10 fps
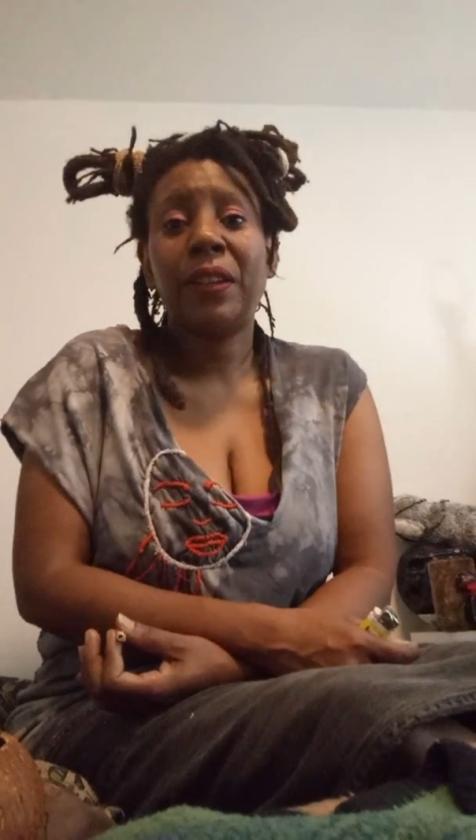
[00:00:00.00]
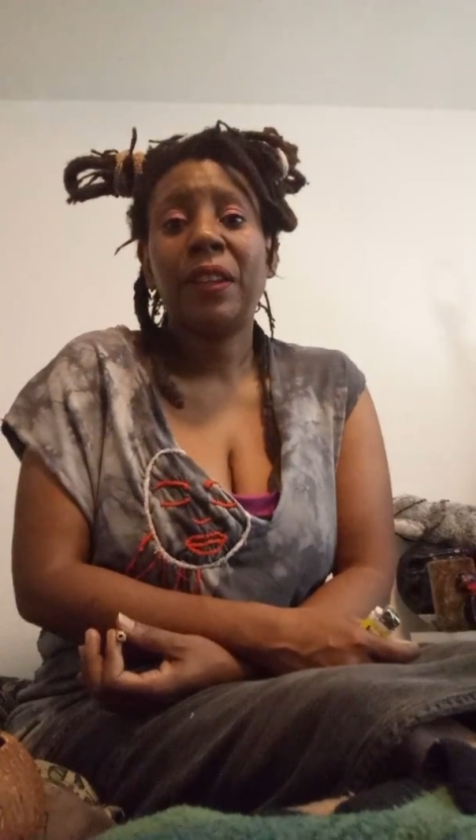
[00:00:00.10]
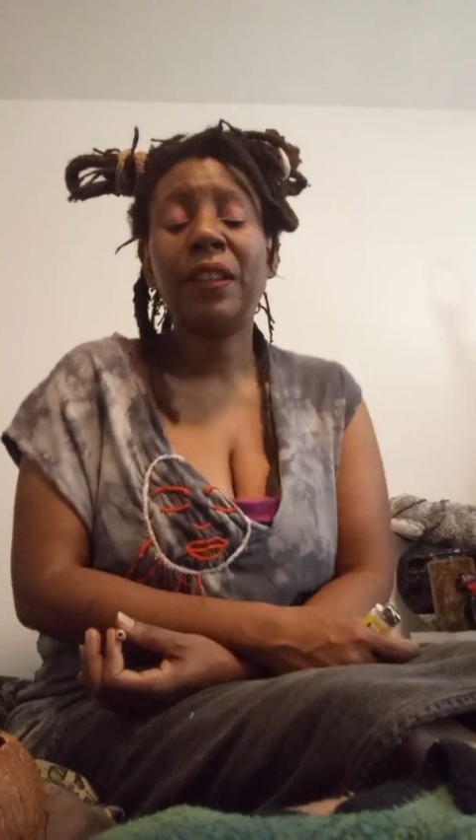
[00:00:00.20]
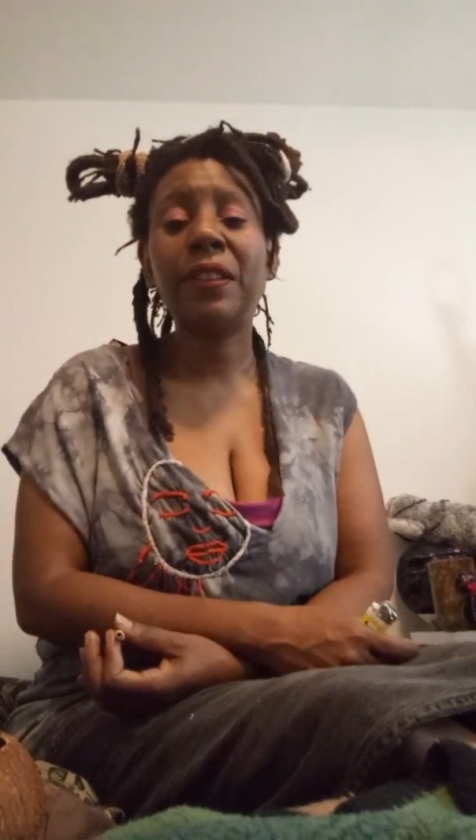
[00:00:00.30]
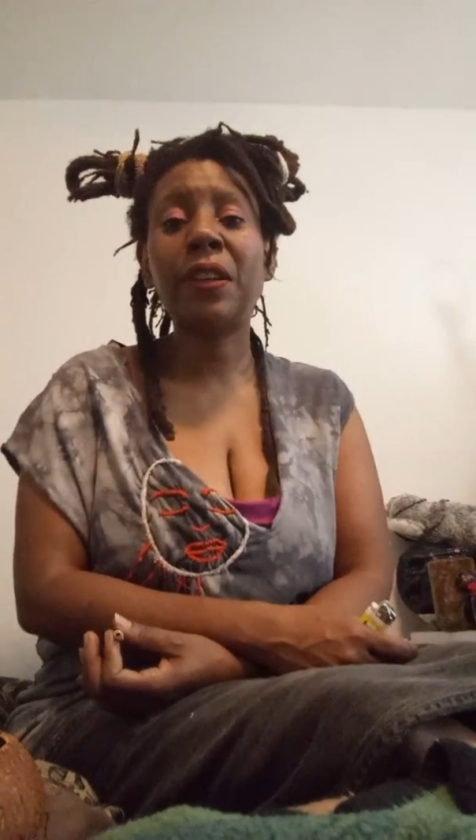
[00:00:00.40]

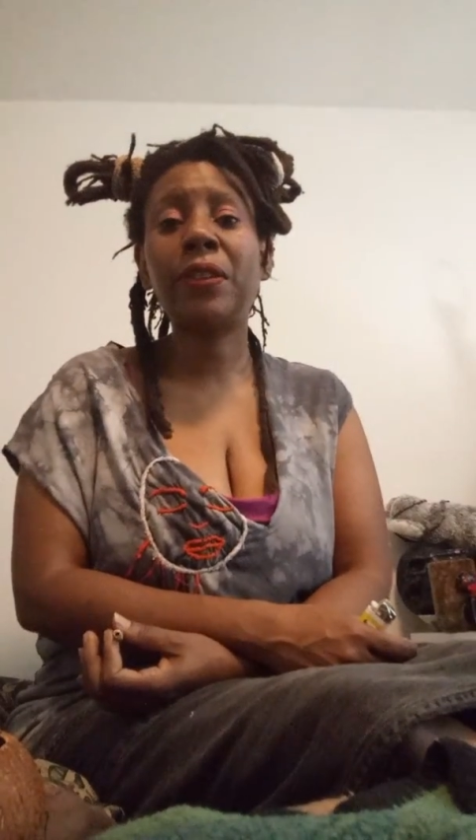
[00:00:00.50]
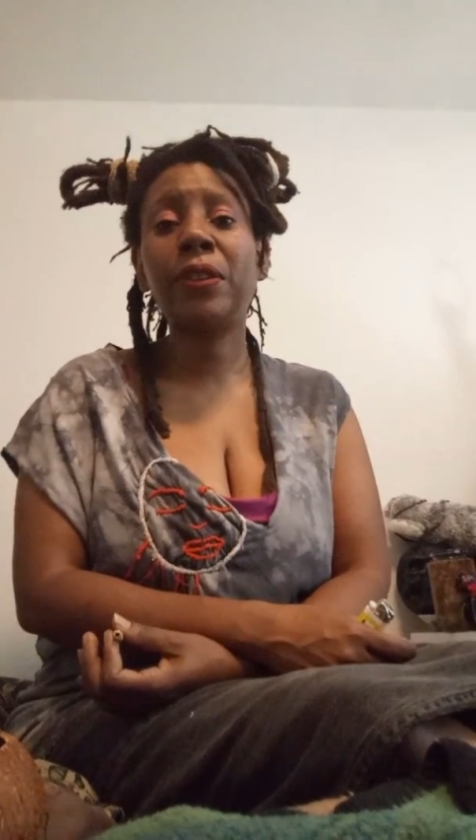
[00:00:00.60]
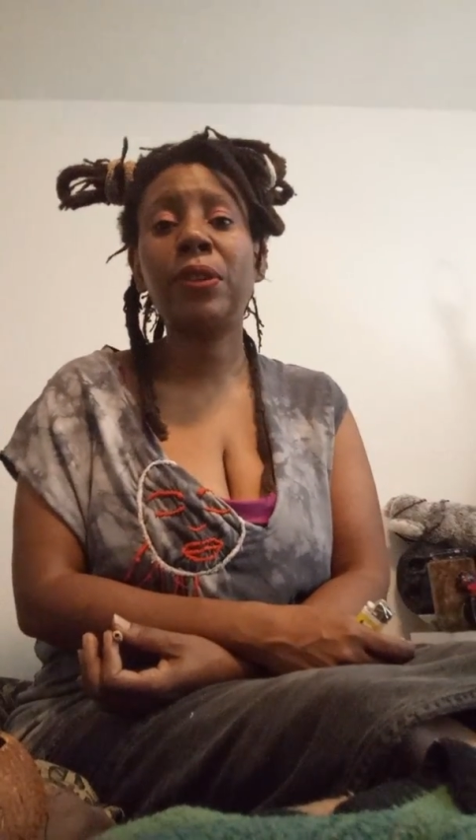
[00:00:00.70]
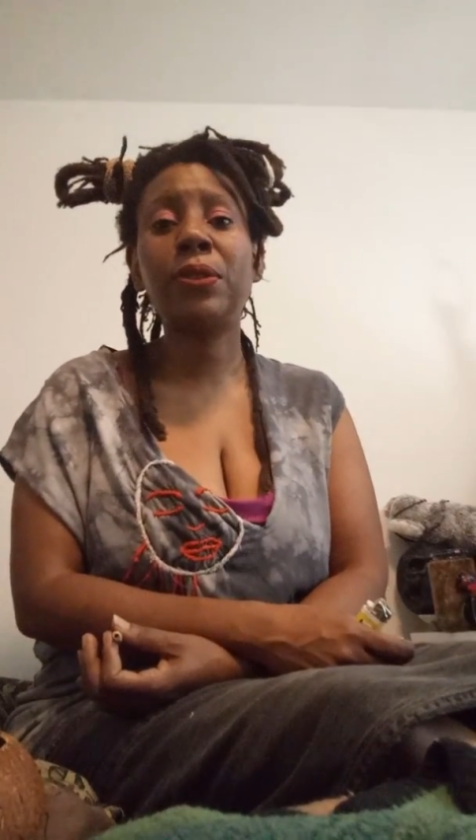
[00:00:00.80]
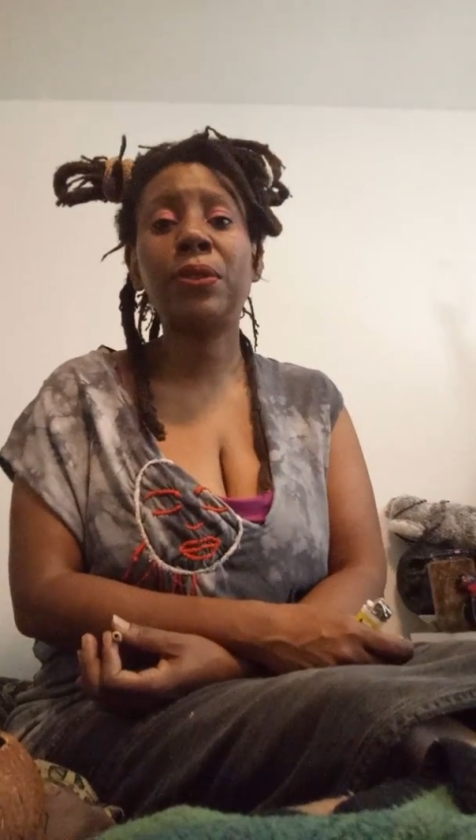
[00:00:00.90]
Not only are you
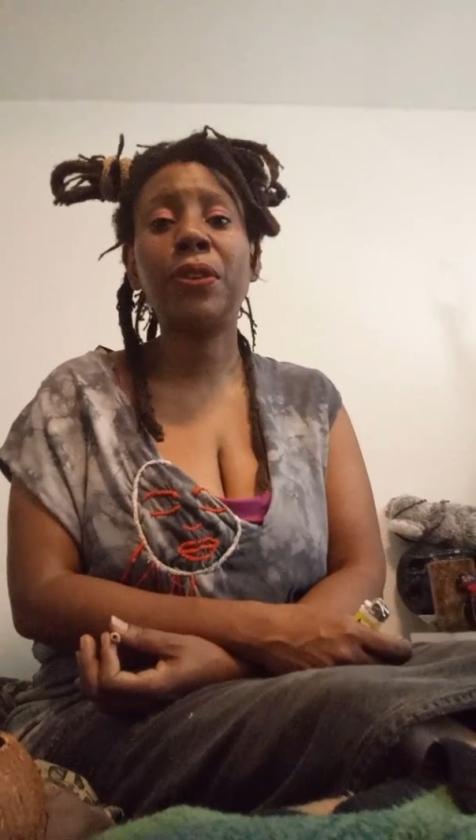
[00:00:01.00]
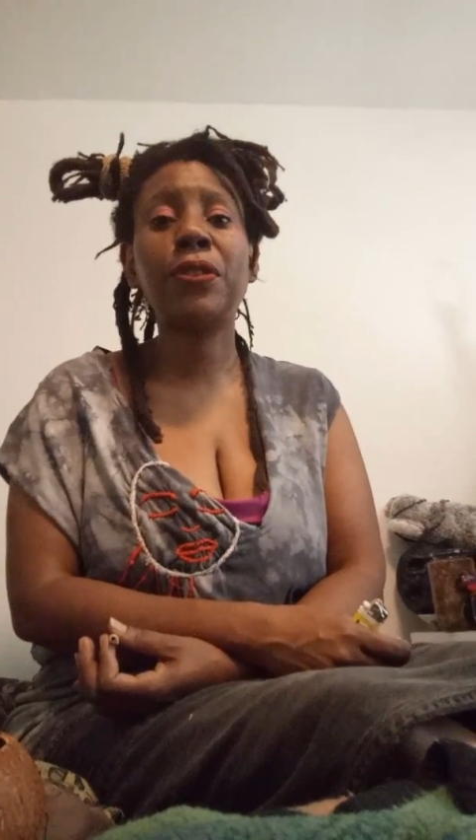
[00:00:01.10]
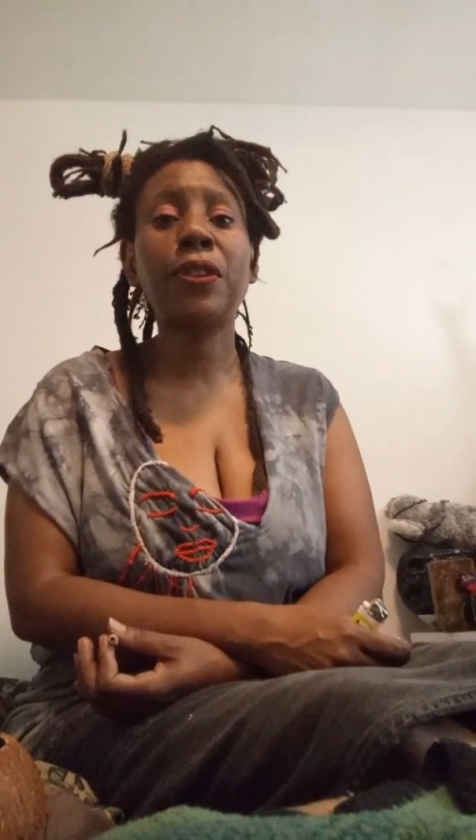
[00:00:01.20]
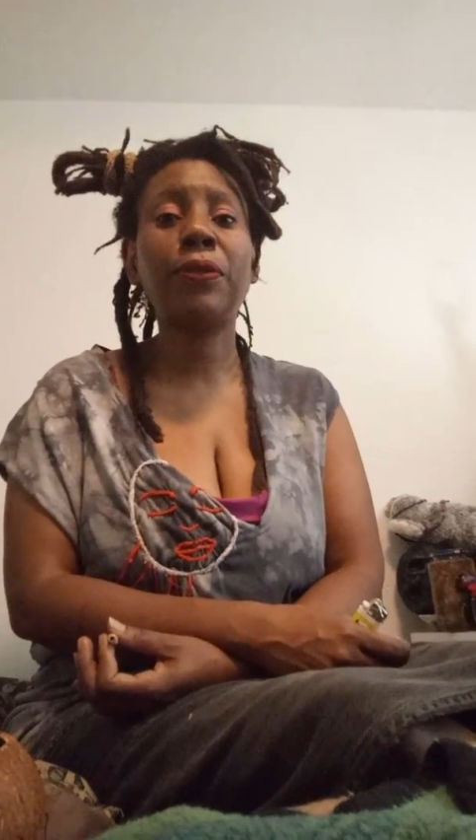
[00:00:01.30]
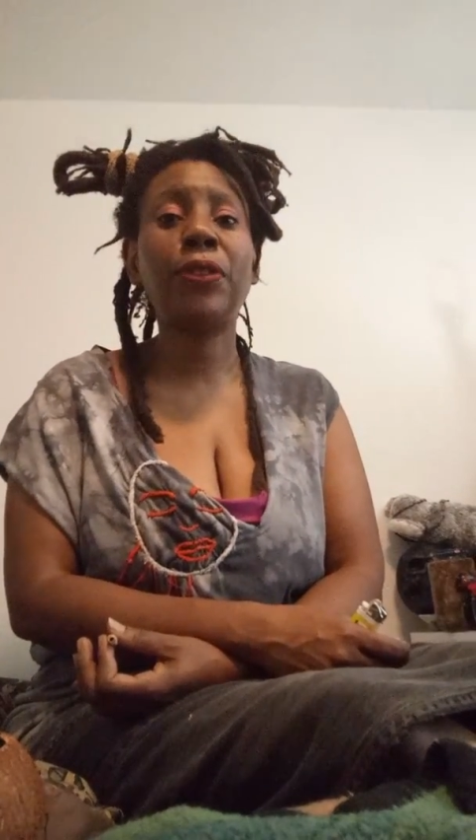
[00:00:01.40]
doing
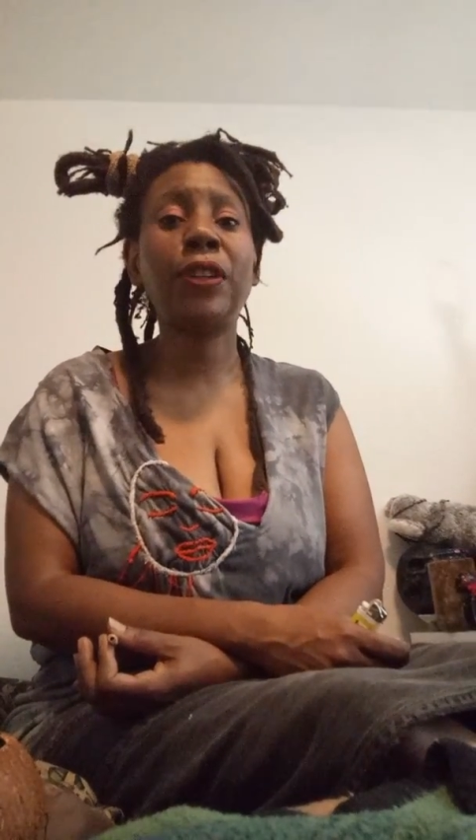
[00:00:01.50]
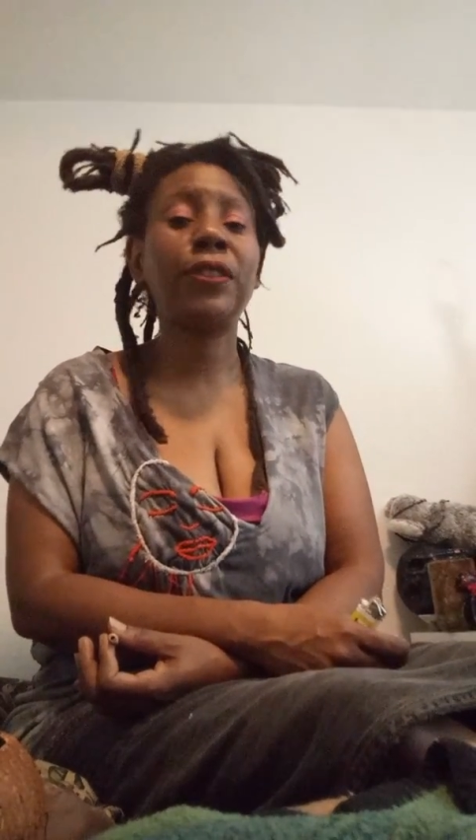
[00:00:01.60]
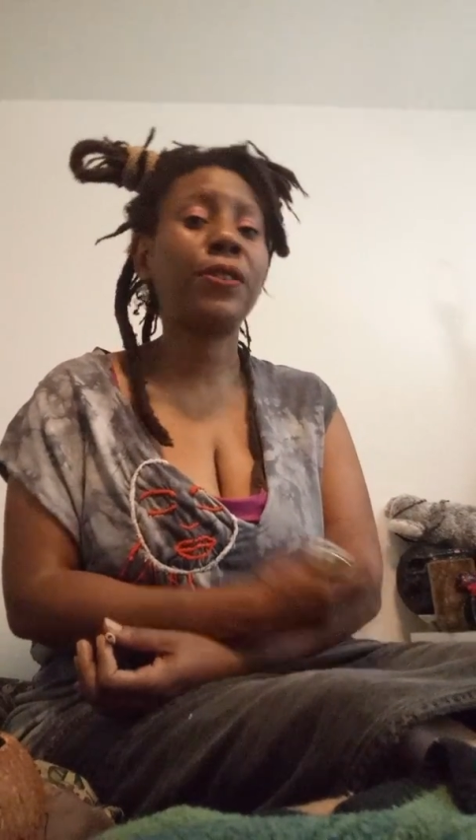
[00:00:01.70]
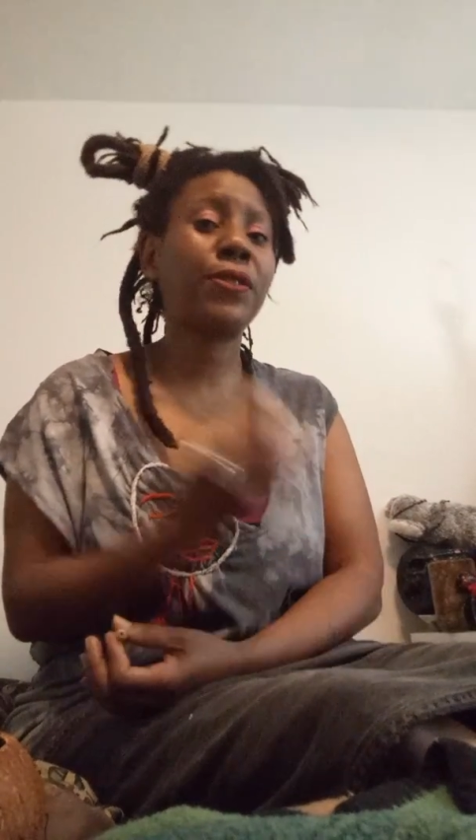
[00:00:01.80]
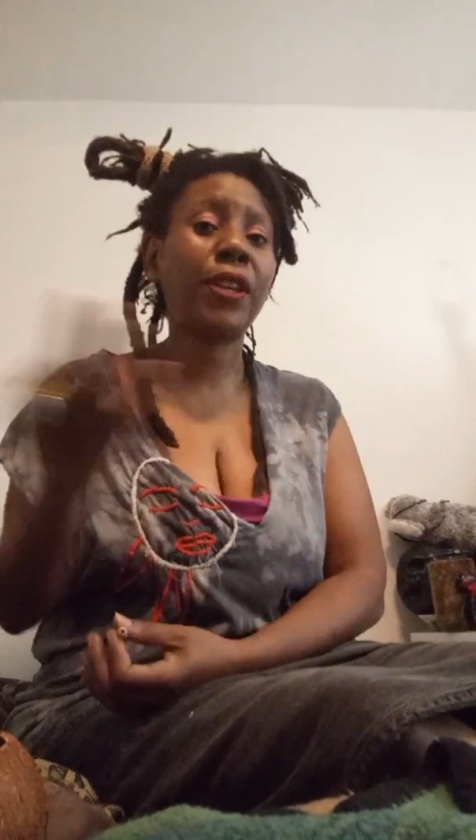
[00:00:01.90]
something to
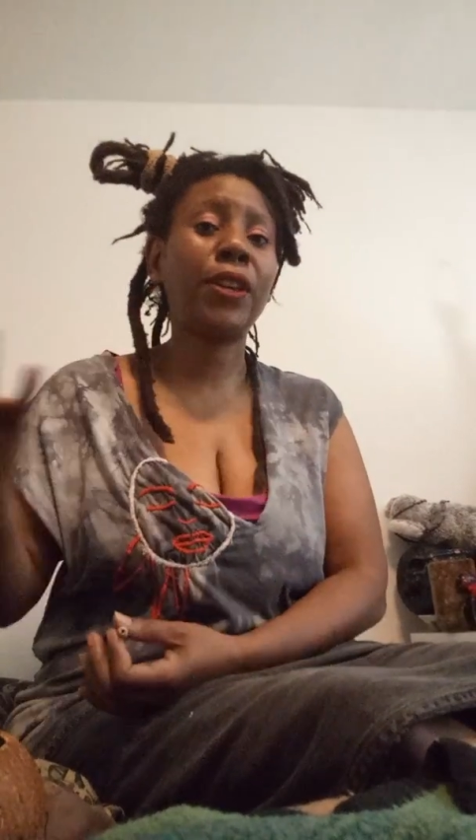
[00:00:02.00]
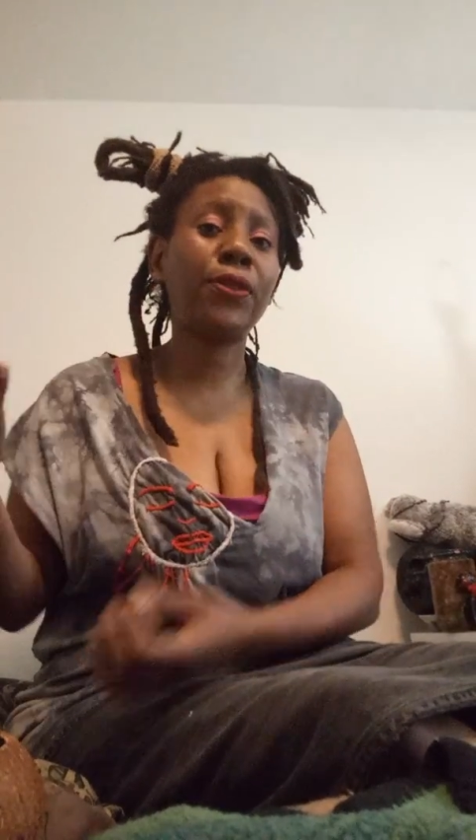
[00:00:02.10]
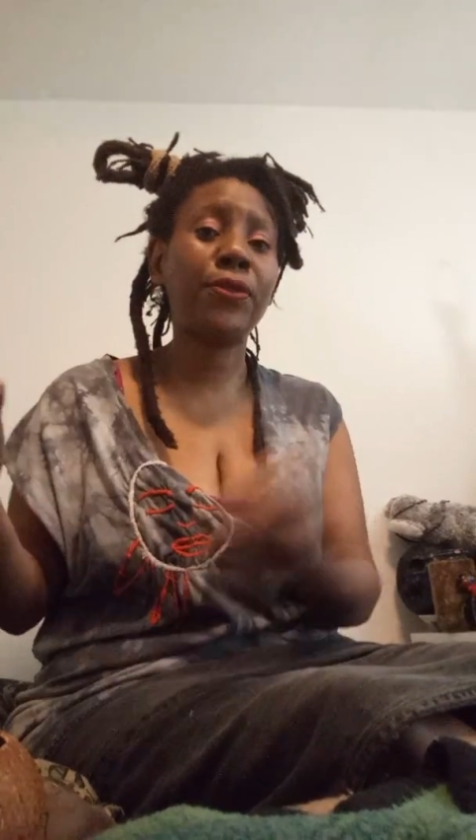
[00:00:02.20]
save